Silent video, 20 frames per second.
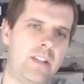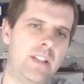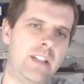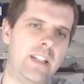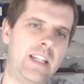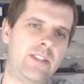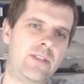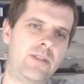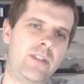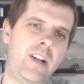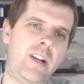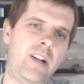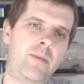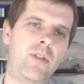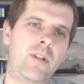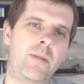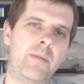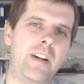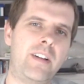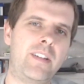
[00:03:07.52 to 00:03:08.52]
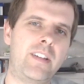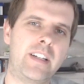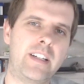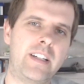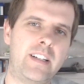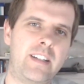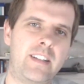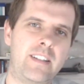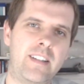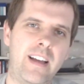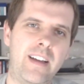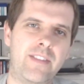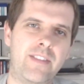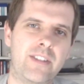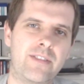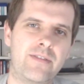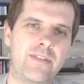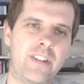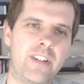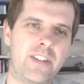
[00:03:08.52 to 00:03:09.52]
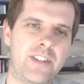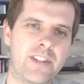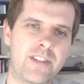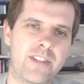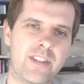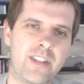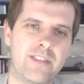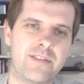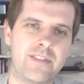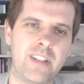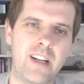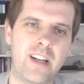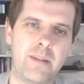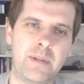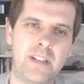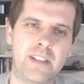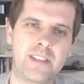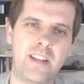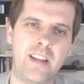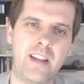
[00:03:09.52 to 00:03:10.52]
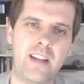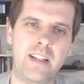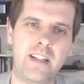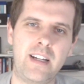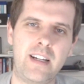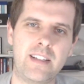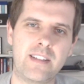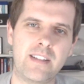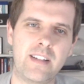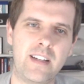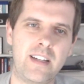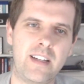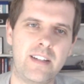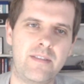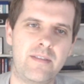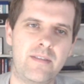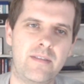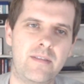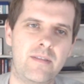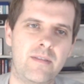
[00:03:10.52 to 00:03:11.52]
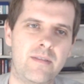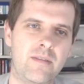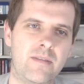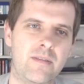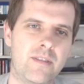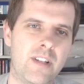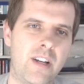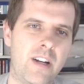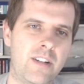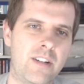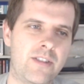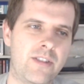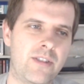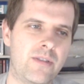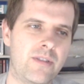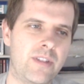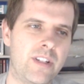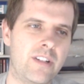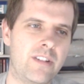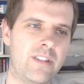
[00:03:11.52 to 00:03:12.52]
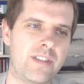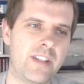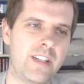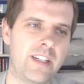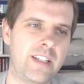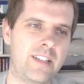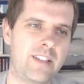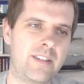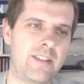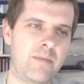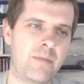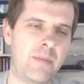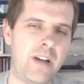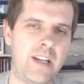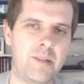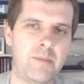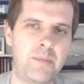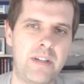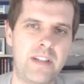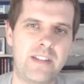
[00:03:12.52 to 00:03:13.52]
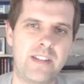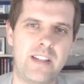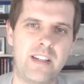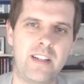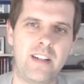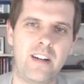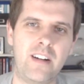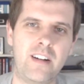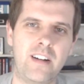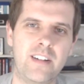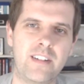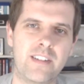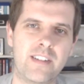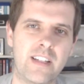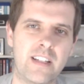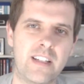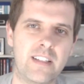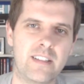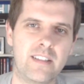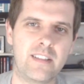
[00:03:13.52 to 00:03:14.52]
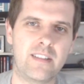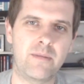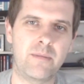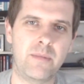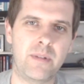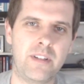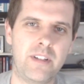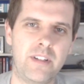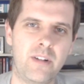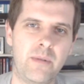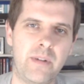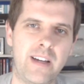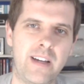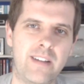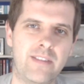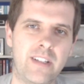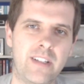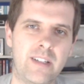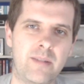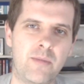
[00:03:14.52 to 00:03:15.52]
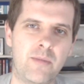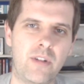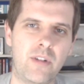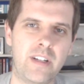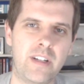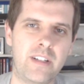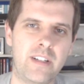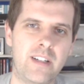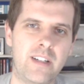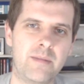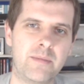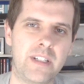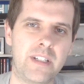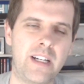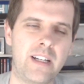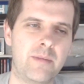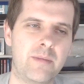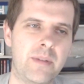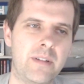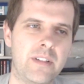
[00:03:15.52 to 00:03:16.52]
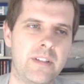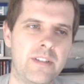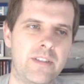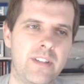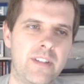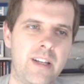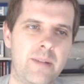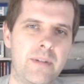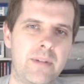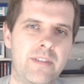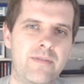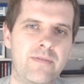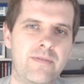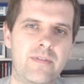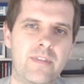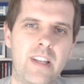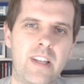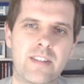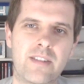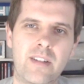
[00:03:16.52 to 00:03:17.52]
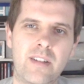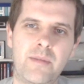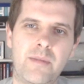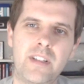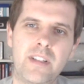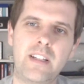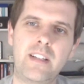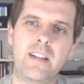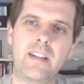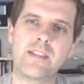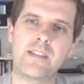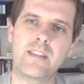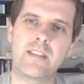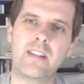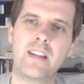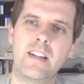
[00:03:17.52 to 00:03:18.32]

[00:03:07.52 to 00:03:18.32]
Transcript: Yeah, so talk more about like having to fund yourself in the hobby because a lot of guys that I talk to, you know, it's like buying PC cards and you know, we have like more income to kind of be able to do that, but as someone that doesn't